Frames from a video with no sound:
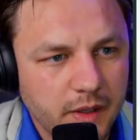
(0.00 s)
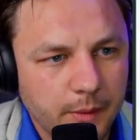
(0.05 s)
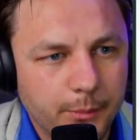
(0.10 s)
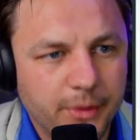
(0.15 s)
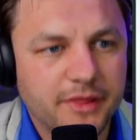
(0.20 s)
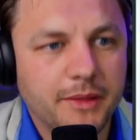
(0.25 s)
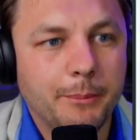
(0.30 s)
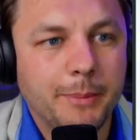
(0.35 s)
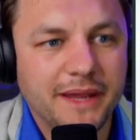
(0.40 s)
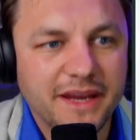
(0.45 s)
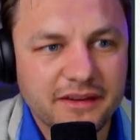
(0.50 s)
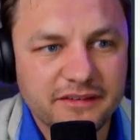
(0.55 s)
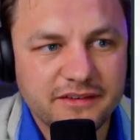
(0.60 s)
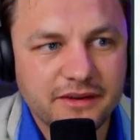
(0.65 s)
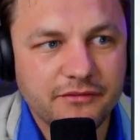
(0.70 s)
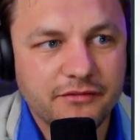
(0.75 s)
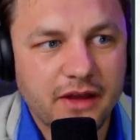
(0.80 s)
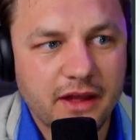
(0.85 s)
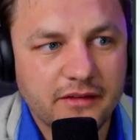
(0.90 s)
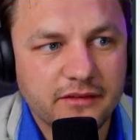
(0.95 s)
But the biggest
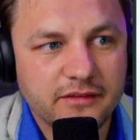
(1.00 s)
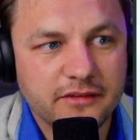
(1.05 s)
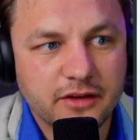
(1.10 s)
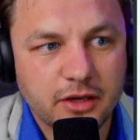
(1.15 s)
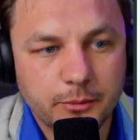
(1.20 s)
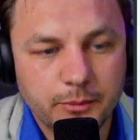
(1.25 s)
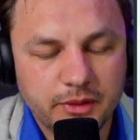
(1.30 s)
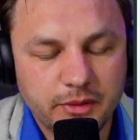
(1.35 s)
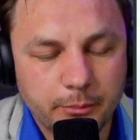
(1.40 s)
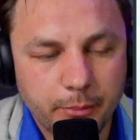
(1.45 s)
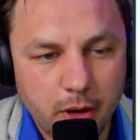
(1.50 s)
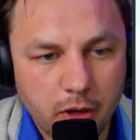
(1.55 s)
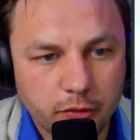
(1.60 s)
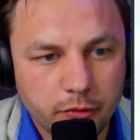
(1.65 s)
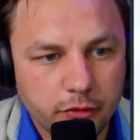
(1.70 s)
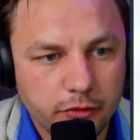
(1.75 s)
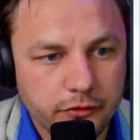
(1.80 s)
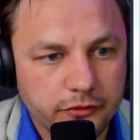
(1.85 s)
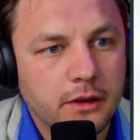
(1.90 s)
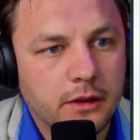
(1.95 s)
defense is going to be the
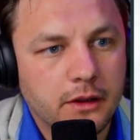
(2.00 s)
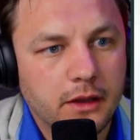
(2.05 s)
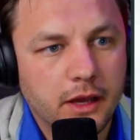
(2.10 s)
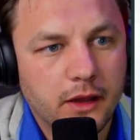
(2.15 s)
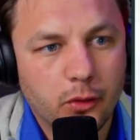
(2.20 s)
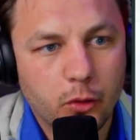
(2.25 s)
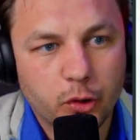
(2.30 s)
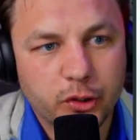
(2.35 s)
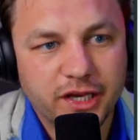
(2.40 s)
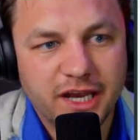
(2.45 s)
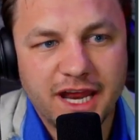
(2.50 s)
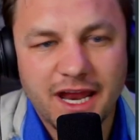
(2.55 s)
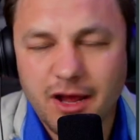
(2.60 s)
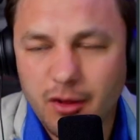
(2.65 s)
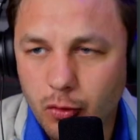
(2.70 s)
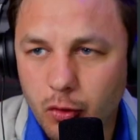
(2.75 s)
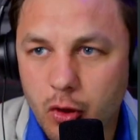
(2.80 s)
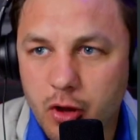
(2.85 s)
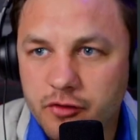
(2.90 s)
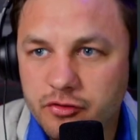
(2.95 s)
bunkers. And looking at how
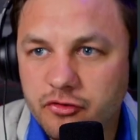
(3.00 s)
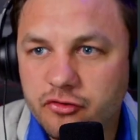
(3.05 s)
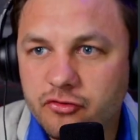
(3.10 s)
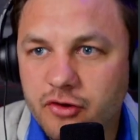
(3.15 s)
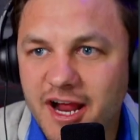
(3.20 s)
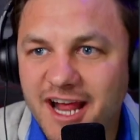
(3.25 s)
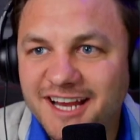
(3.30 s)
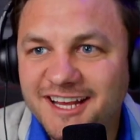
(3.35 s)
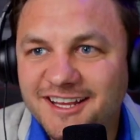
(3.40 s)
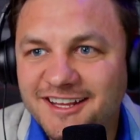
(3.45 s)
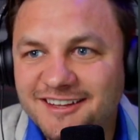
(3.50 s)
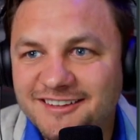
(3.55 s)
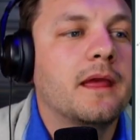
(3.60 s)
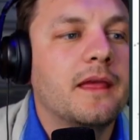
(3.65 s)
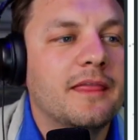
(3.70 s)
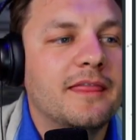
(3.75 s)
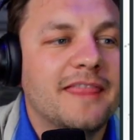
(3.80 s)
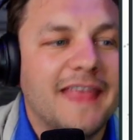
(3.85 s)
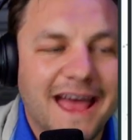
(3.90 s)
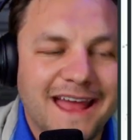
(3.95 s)
long the track is,
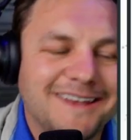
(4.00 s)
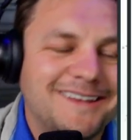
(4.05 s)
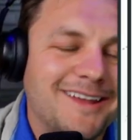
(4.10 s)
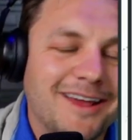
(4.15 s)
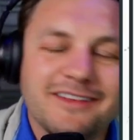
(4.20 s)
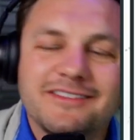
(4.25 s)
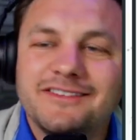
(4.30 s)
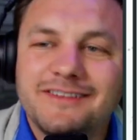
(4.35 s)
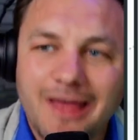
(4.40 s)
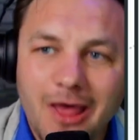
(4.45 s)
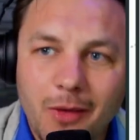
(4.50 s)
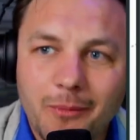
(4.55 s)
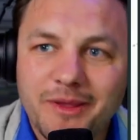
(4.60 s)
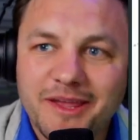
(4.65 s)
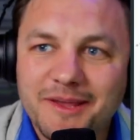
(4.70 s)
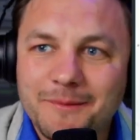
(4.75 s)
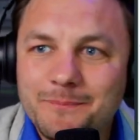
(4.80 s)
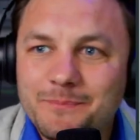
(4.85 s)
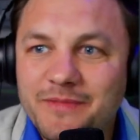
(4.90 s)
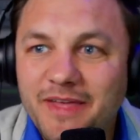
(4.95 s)
that does tell
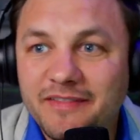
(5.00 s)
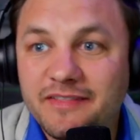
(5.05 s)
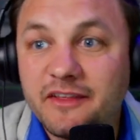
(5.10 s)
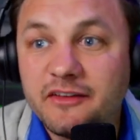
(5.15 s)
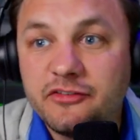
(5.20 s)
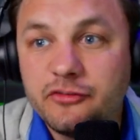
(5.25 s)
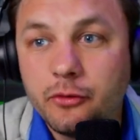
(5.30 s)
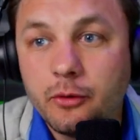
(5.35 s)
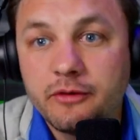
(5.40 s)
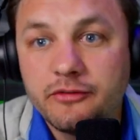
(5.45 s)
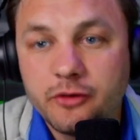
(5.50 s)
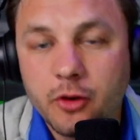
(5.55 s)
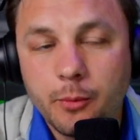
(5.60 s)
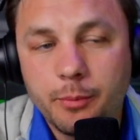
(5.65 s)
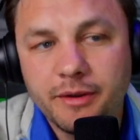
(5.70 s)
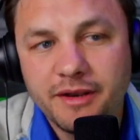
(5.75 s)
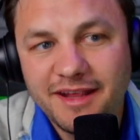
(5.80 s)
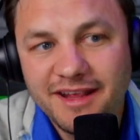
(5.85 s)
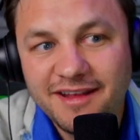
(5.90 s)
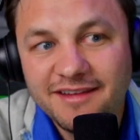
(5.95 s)
me that this U.S.
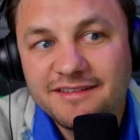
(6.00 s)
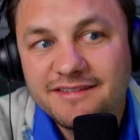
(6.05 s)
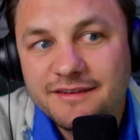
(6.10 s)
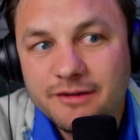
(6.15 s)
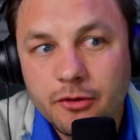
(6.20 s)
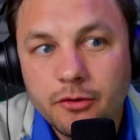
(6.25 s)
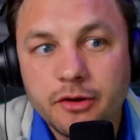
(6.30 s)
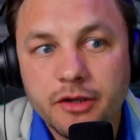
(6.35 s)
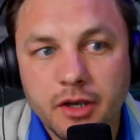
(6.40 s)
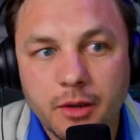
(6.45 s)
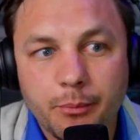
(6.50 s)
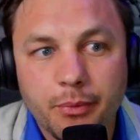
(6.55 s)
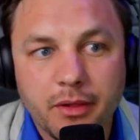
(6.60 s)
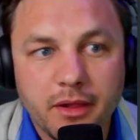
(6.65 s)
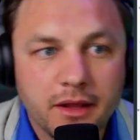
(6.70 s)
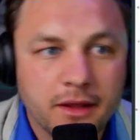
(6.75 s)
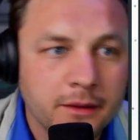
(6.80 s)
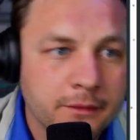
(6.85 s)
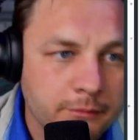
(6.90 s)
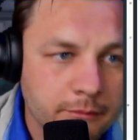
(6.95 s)
Open is still going to
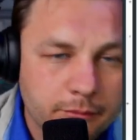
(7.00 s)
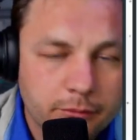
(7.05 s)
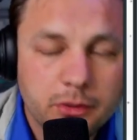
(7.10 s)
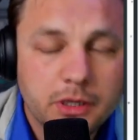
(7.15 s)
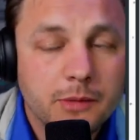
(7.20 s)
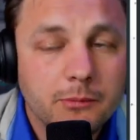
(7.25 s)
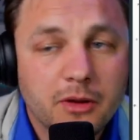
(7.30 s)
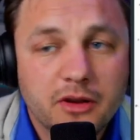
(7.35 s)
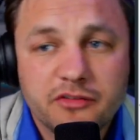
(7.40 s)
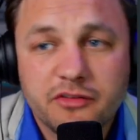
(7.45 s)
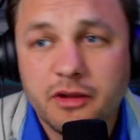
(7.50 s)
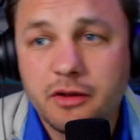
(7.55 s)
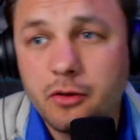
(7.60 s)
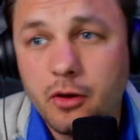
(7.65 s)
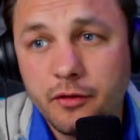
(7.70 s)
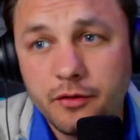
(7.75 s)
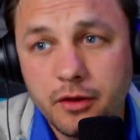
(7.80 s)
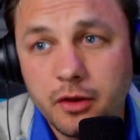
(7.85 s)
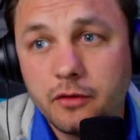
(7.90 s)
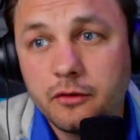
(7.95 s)
play pretty much like
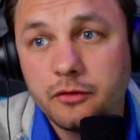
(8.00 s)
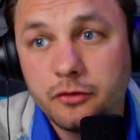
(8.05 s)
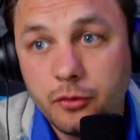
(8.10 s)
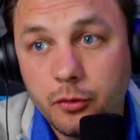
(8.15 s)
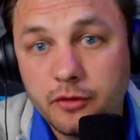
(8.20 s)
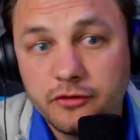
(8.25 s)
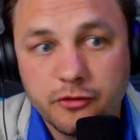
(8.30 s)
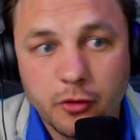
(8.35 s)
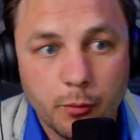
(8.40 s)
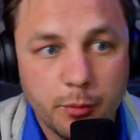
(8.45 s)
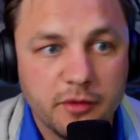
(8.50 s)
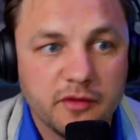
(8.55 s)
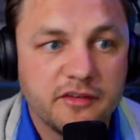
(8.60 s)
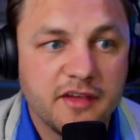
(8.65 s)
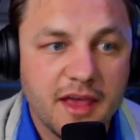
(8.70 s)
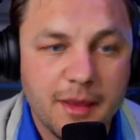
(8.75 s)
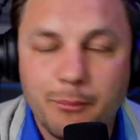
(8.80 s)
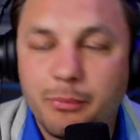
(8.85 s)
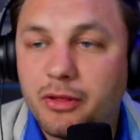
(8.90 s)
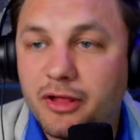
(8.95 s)
all the other U.S. Opens
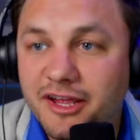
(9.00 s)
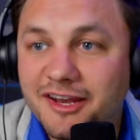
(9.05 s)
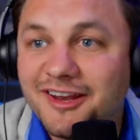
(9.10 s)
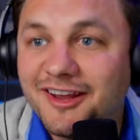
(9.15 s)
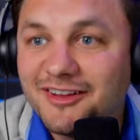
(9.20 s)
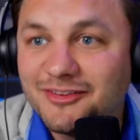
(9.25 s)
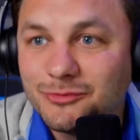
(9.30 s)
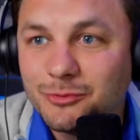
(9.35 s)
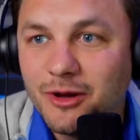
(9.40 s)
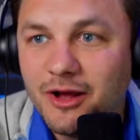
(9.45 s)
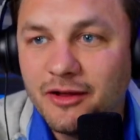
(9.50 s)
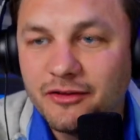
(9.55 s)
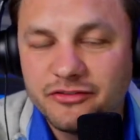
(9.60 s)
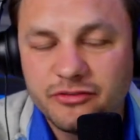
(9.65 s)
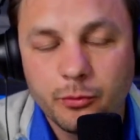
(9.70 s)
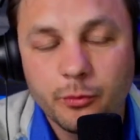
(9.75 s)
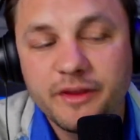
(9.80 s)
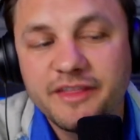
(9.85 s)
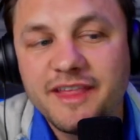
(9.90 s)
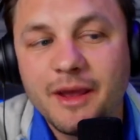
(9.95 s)
have played as well.
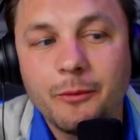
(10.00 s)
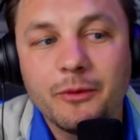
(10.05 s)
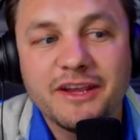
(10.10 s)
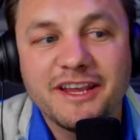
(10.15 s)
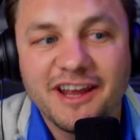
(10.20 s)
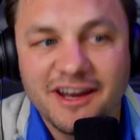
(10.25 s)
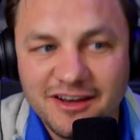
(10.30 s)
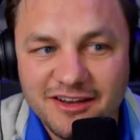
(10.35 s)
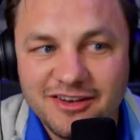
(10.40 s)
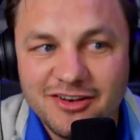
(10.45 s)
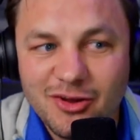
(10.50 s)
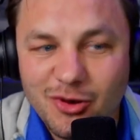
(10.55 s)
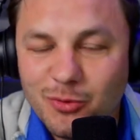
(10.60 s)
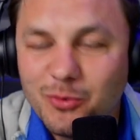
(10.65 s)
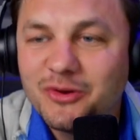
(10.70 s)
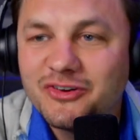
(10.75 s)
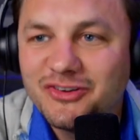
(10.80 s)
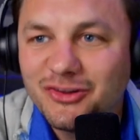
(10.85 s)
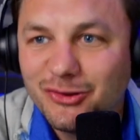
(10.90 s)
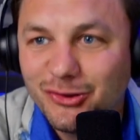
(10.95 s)
So with that, we kind of know
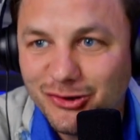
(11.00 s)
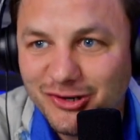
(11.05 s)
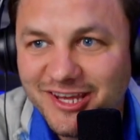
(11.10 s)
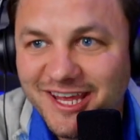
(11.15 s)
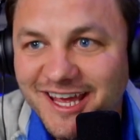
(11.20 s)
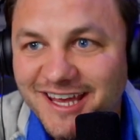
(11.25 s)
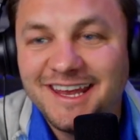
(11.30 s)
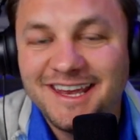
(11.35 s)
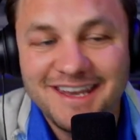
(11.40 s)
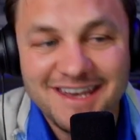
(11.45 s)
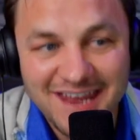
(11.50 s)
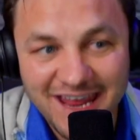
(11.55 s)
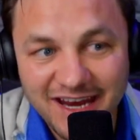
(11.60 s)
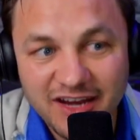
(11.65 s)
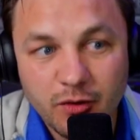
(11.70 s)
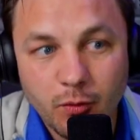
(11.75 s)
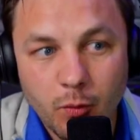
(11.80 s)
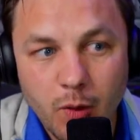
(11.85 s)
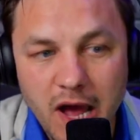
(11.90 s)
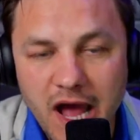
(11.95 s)
what to look at
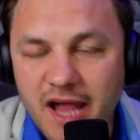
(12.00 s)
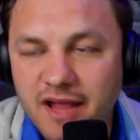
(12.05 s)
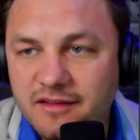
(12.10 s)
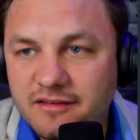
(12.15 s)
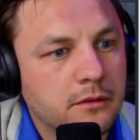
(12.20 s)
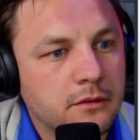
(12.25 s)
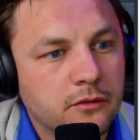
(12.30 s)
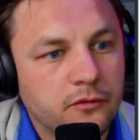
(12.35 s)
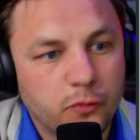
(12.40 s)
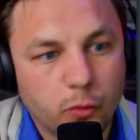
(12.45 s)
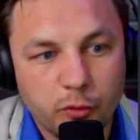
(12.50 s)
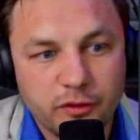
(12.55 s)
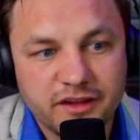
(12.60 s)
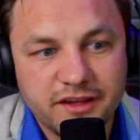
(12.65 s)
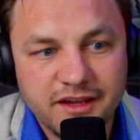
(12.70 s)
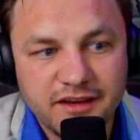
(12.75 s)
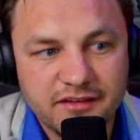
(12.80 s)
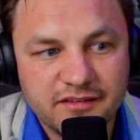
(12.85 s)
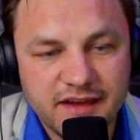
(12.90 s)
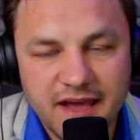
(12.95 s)
data-wise for the
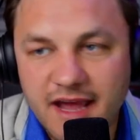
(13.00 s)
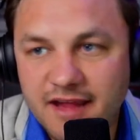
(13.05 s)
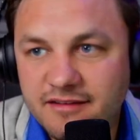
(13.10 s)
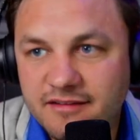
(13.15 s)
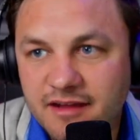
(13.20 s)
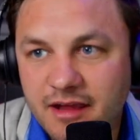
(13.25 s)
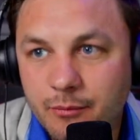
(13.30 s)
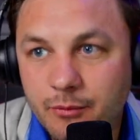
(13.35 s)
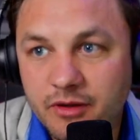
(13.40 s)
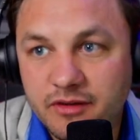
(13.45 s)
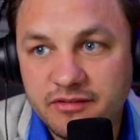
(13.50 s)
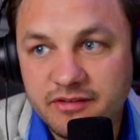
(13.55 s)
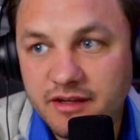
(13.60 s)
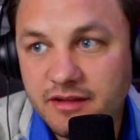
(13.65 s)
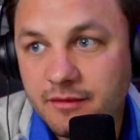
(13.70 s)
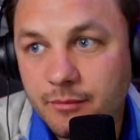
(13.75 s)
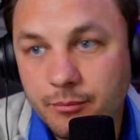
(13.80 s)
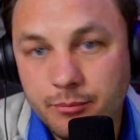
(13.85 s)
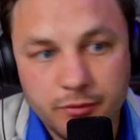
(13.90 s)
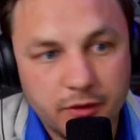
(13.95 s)
key stats. And we see
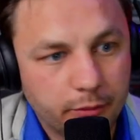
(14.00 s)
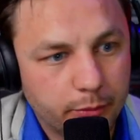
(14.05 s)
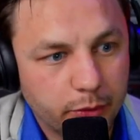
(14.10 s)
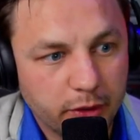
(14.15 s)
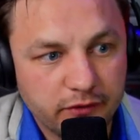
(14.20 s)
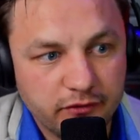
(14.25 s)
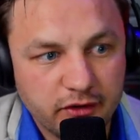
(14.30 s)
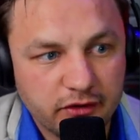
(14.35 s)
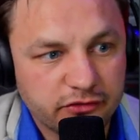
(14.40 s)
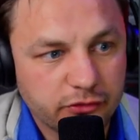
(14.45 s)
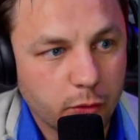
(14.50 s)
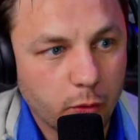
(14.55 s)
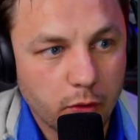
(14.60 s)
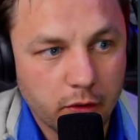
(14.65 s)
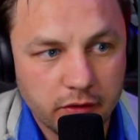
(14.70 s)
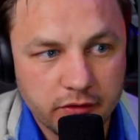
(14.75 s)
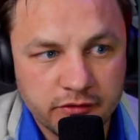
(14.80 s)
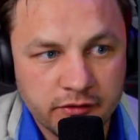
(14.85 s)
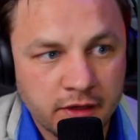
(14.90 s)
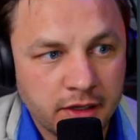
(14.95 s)
the previous
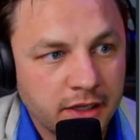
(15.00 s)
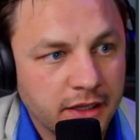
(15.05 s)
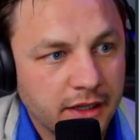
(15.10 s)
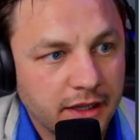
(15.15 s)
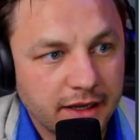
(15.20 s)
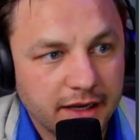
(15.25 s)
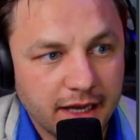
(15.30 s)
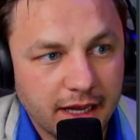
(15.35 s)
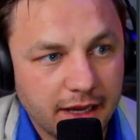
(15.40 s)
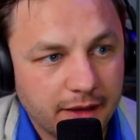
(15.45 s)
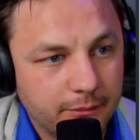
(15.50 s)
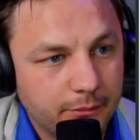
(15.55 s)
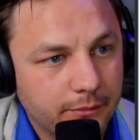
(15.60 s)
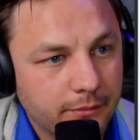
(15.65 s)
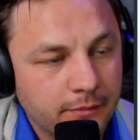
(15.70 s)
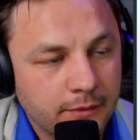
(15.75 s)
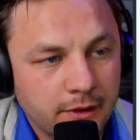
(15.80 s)
scores, again.